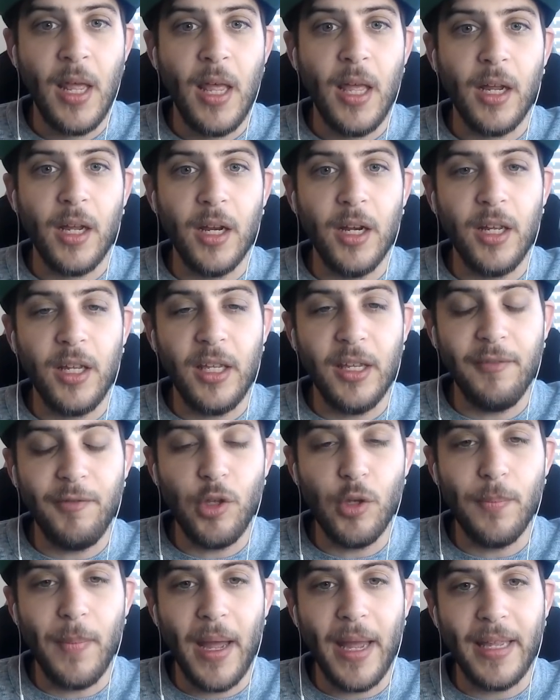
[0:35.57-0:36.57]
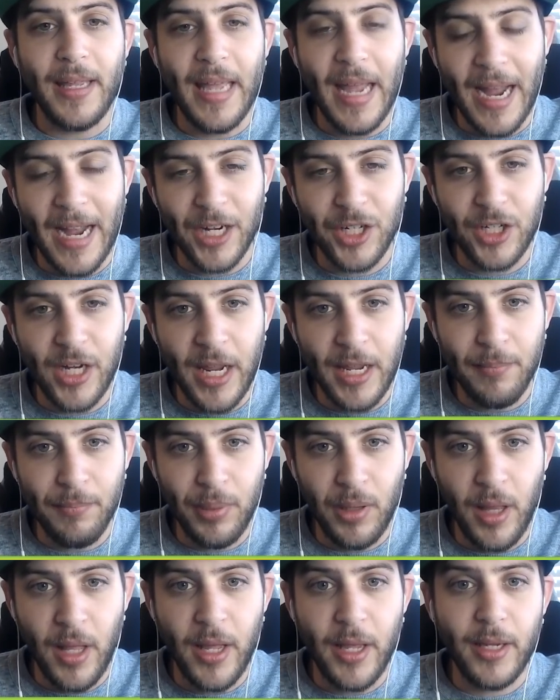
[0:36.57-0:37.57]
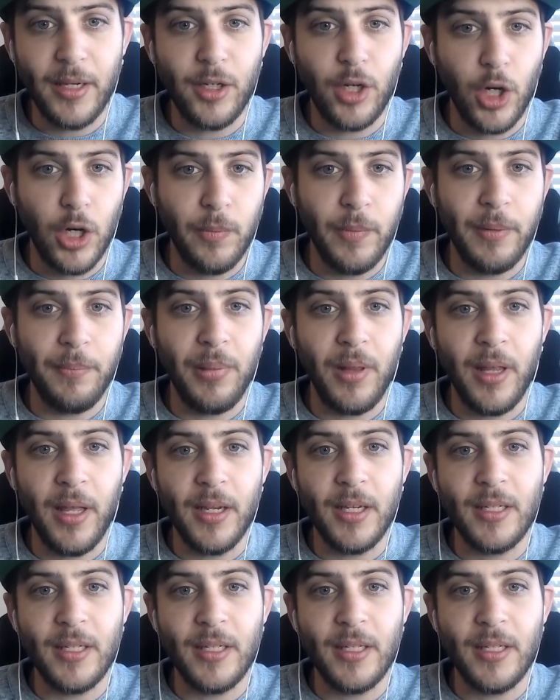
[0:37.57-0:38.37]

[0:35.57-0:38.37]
Going to give you my cash game play, tournament play,